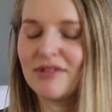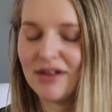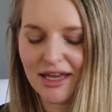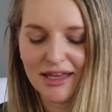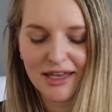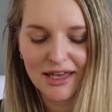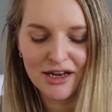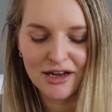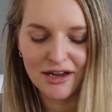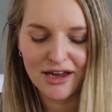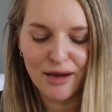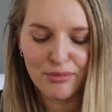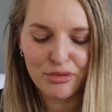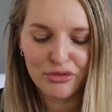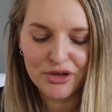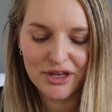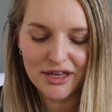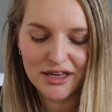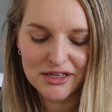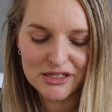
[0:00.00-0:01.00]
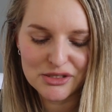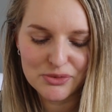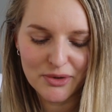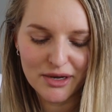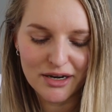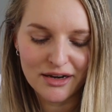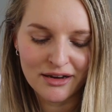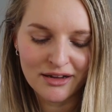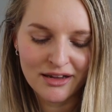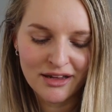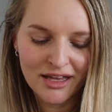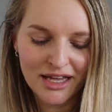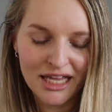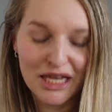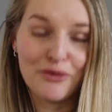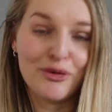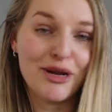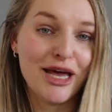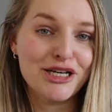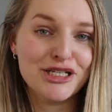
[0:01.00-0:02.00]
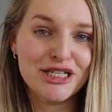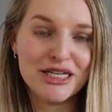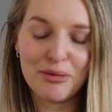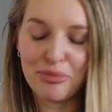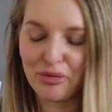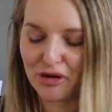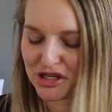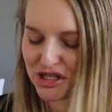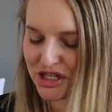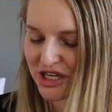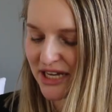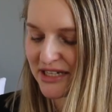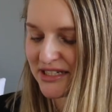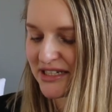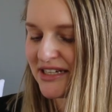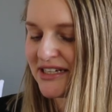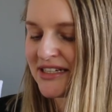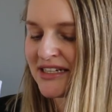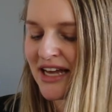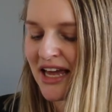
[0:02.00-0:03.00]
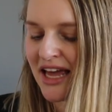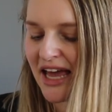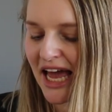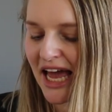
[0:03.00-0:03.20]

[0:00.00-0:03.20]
like in a couple years when he will actually appreciate it.